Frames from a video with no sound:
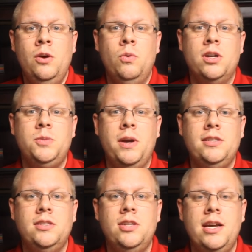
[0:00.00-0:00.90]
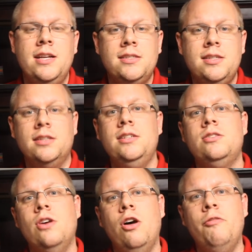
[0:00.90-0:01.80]
We're expected to instantly
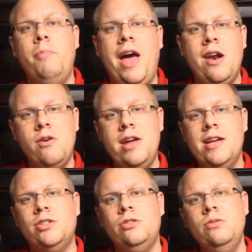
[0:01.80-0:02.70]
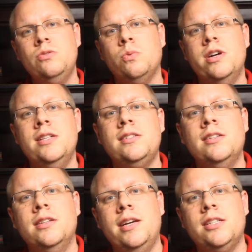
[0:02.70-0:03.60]
solve battery issues. We're
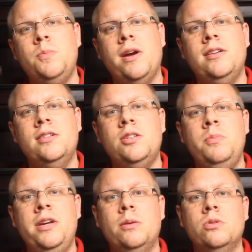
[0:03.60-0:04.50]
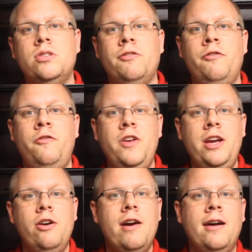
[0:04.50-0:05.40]
instantly expected to be able to
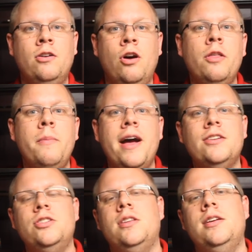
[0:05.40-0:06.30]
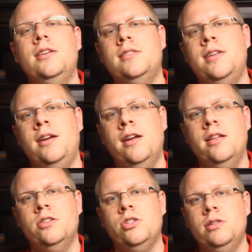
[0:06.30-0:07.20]
figure out all the magic that is
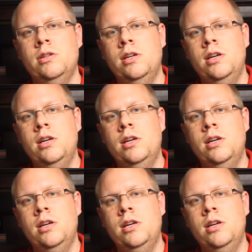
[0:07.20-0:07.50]
technology.